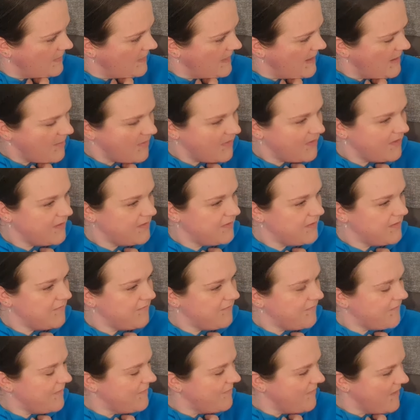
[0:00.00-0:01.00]
Yeah, but
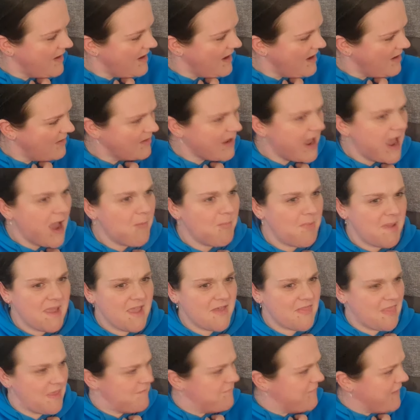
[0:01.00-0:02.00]
how big
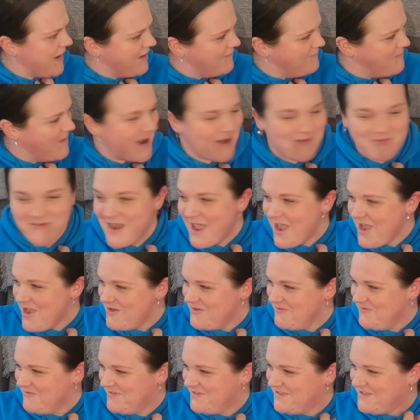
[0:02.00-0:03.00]
are the 5 pound
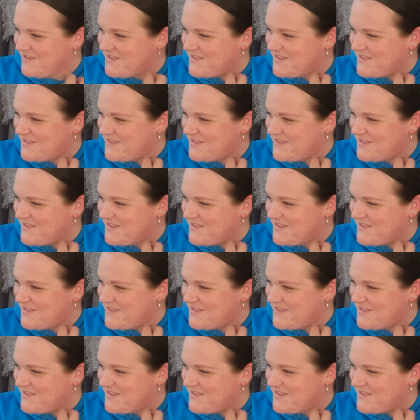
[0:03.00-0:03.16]
notes?